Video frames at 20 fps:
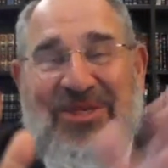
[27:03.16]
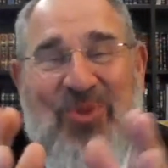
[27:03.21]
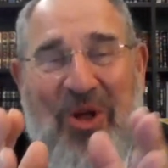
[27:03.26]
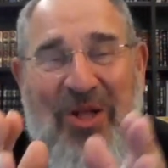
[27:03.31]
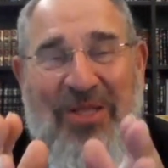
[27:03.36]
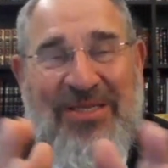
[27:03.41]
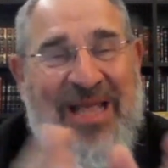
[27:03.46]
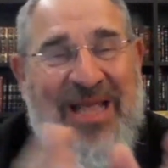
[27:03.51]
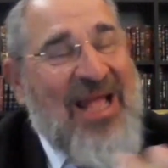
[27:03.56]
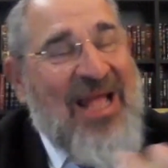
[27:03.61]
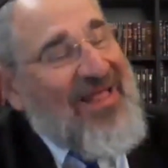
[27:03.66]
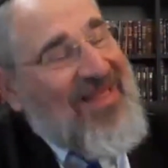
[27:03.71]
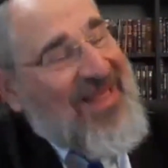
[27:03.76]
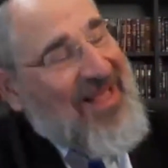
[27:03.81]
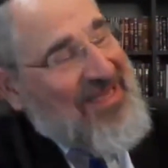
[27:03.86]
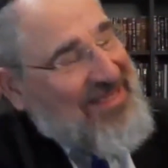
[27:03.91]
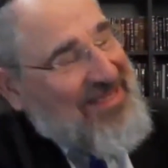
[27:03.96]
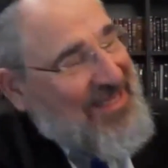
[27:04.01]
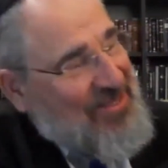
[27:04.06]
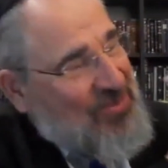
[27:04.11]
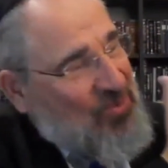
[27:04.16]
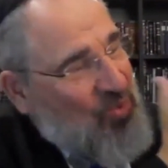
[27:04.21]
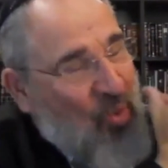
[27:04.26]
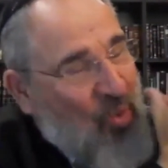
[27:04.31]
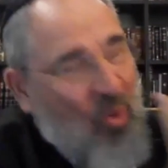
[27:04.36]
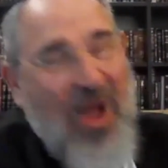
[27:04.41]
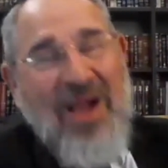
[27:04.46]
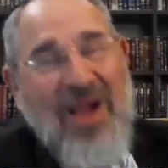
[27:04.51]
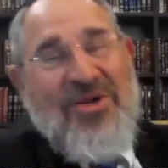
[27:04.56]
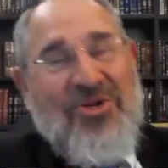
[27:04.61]
what? There's this
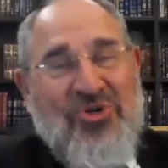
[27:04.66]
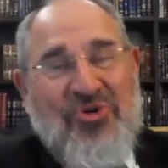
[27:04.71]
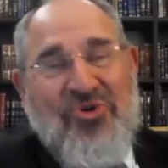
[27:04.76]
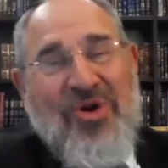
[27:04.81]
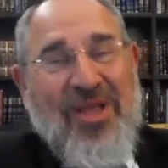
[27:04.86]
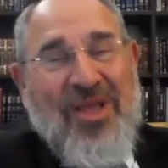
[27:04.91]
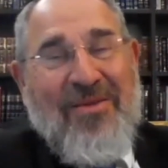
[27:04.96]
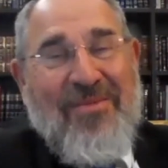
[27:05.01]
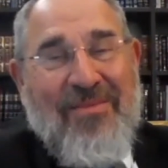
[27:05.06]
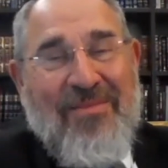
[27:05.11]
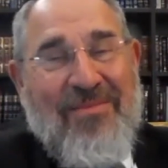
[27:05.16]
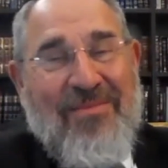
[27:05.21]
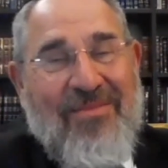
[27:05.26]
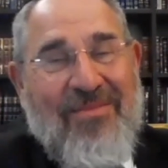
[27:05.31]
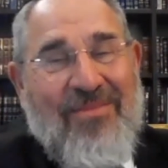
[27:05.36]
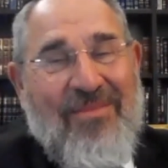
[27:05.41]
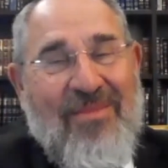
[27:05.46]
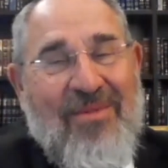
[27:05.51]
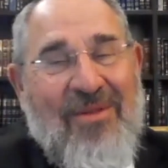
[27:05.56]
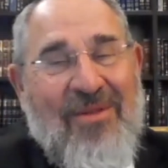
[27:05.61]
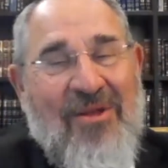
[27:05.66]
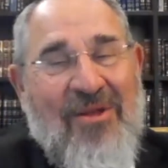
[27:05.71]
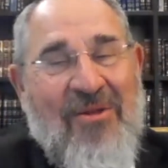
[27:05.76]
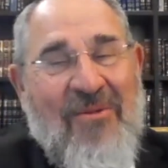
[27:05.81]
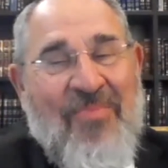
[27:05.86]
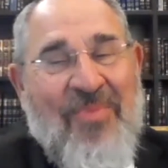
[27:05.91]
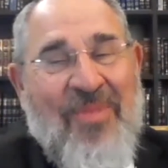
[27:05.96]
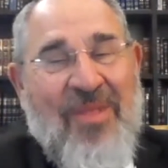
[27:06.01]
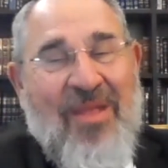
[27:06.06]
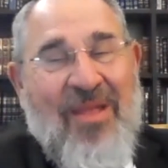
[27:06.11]
one tree.
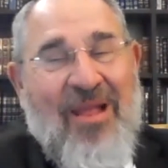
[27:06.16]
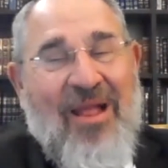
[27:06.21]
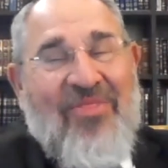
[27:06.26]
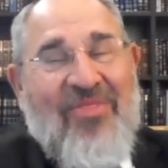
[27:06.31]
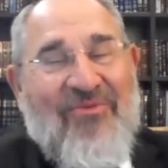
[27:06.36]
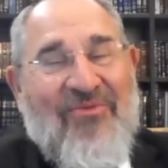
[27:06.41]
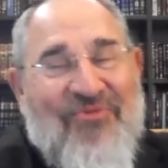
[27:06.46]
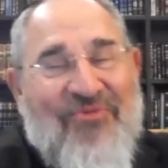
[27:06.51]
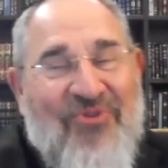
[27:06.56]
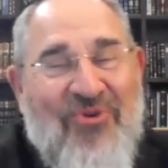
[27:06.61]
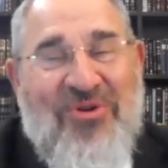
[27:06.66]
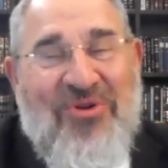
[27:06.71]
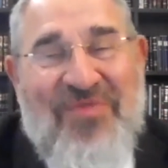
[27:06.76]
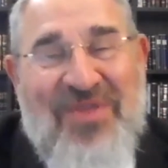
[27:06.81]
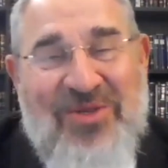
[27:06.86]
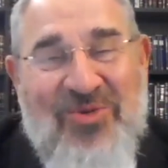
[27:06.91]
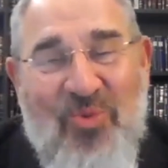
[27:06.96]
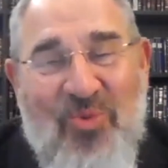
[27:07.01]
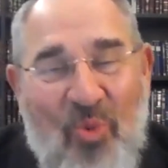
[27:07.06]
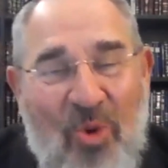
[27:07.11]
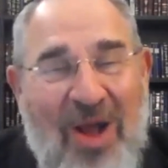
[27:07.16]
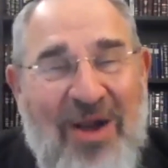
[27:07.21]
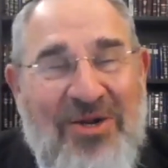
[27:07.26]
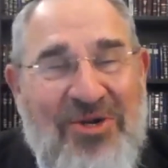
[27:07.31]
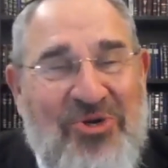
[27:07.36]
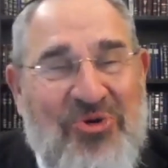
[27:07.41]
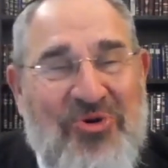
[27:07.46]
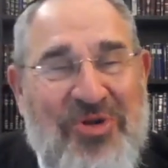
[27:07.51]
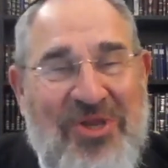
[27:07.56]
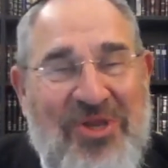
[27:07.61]
And the fruit of this one
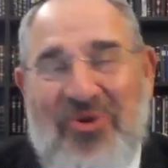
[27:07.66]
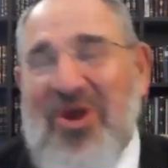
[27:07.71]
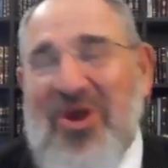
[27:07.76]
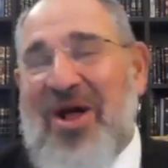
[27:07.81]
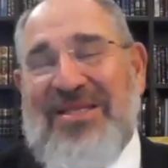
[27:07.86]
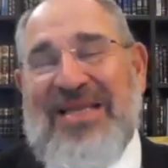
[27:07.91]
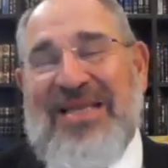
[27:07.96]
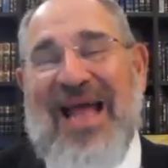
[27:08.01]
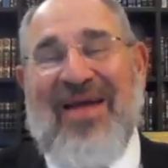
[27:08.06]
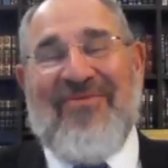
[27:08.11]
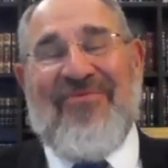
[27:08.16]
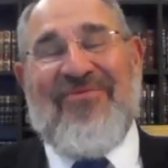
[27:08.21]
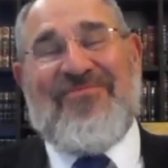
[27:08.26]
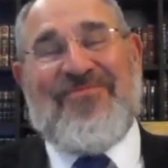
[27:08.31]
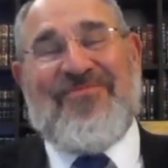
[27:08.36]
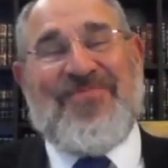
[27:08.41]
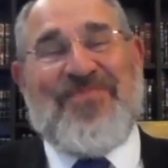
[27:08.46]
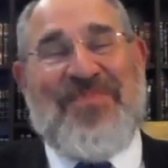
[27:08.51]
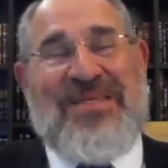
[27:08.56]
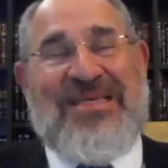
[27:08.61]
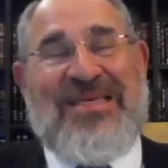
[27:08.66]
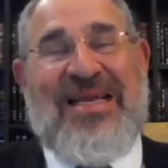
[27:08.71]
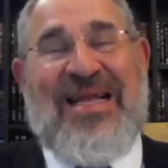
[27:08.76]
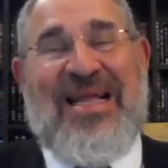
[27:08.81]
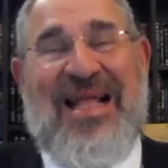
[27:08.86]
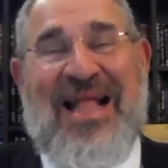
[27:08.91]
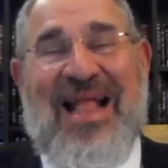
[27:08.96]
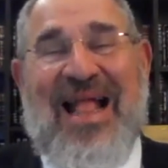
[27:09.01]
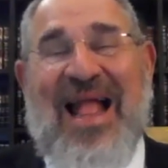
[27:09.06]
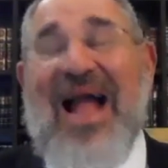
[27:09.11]
tree you can't have.
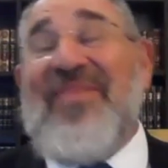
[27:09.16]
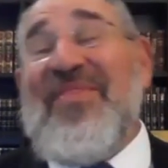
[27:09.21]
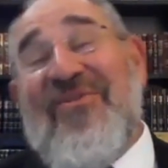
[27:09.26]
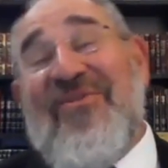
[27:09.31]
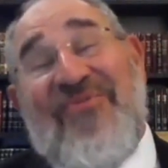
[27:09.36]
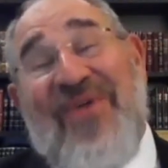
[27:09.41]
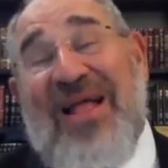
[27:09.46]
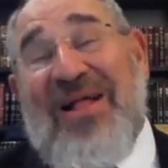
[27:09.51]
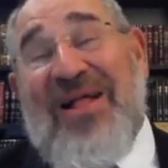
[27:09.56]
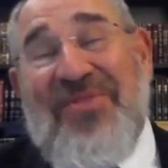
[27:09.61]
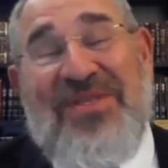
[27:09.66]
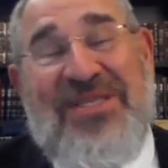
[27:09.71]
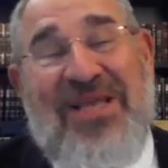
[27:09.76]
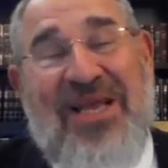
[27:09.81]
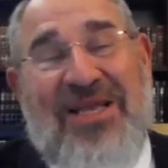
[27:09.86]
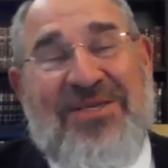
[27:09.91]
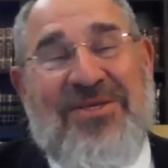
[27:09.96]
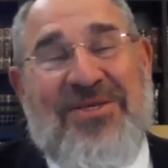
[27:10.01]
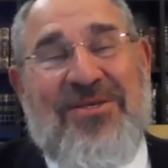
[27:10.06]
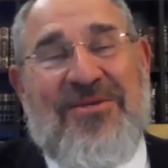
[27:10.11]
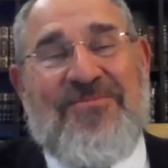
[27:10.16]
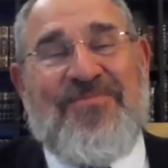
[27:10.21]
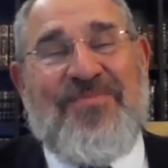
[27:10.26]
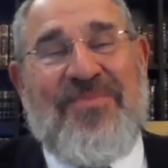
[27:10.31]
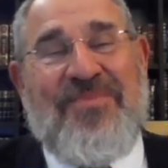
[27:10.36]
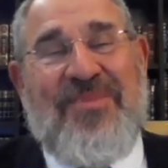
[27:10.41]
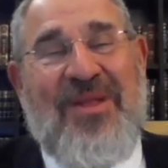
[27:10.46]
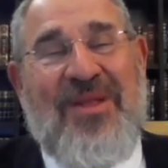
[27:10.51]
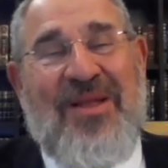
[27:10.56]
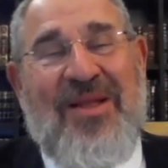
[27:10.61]
And they failed the test.
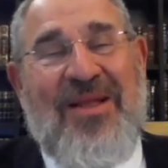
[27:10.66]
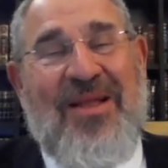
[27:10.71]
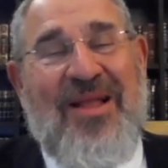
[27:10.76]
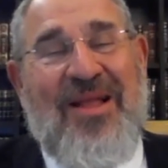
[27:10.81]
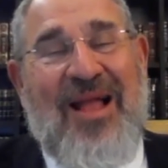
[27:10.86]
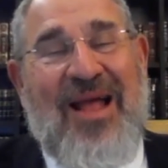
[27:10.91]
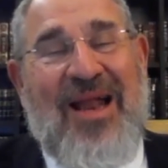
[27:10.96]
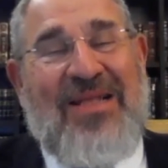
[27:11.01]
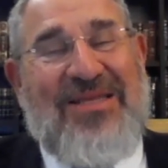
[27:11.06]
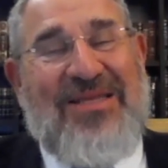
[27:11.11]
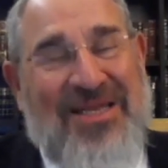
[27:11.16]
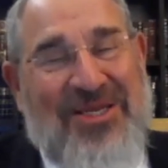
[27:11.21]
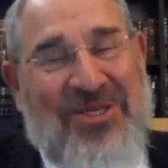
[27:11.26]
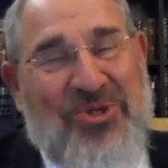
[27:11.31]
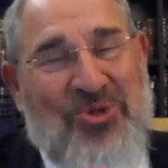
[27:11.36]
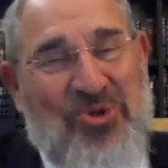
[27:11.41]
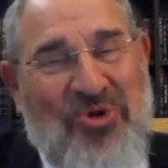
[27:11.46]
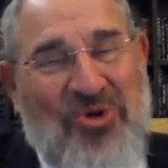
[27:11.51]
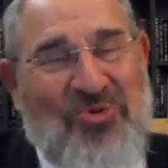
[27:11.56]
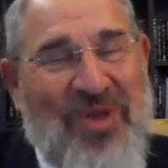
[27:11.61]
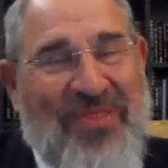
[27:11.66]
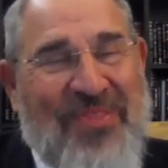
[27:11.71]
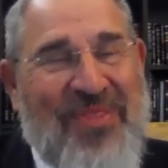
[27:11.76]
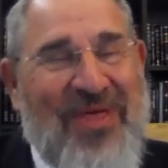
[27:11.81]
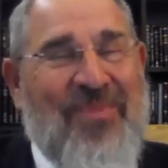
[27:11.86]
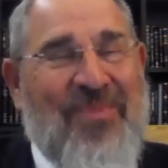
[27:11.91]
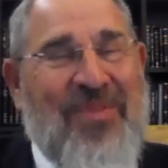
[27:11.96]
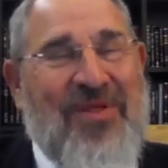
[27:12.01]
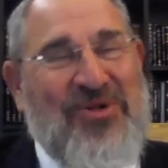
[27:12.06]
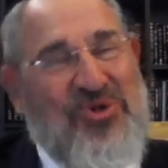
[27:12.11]
And it's an extraordinary
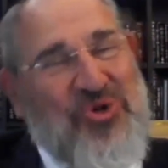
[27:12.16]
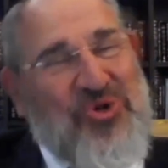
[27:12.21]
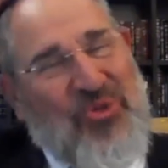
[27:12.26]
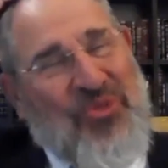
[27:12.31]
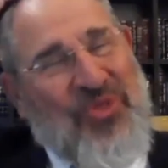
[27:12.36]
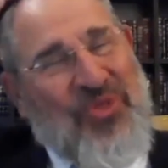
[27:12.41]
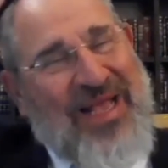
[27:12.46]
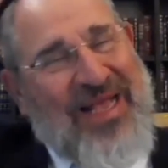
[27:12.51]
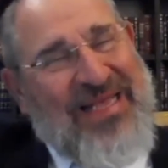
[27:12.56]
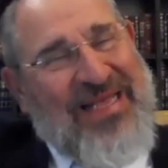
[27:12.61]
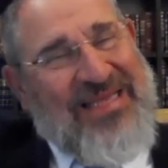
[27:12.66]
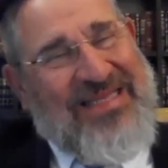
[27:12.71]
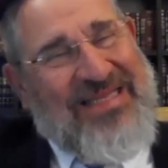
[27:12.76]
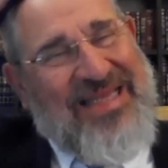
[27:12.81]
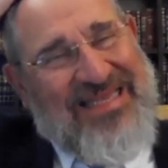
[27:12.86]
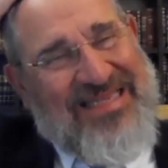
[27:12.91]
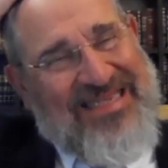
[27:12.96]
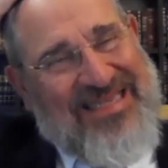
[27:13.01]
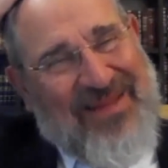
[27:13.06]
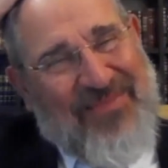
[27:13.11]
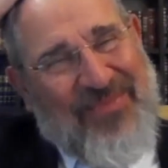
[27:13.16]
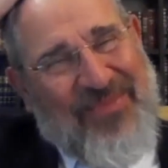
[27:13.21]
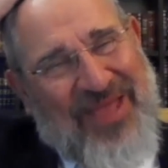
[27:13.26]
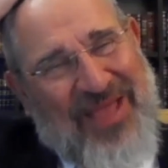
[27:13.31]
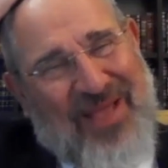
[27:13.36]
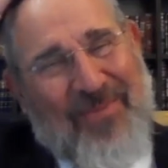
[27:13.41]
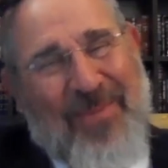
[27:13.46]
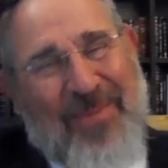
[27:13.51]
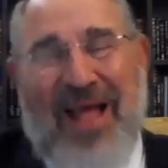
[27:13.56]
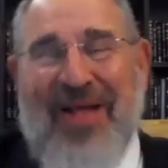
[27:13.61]
thing, but the truth is there's
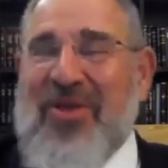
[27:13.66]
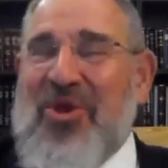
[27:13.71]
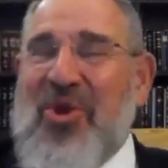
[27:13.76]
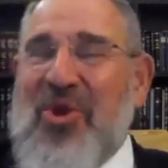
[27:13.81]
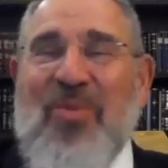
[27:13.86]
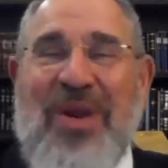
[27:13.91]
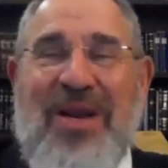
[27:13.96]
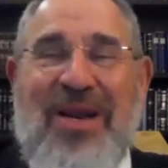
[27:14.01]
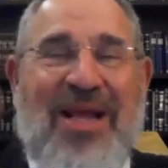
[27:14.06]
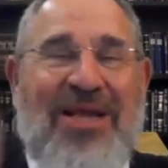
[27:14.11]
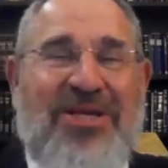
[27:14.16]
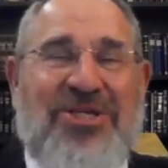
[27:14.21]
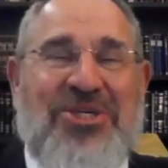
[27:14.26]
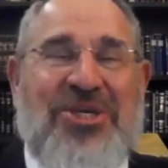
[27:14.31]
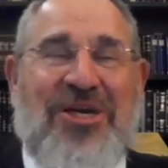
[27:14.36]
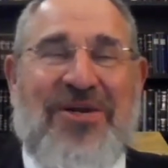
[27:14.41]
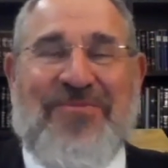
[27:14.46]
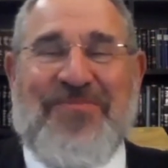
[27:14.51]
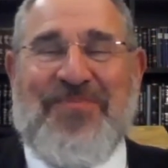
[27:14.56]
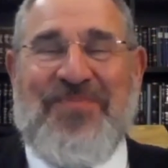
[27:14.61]
something about human nature.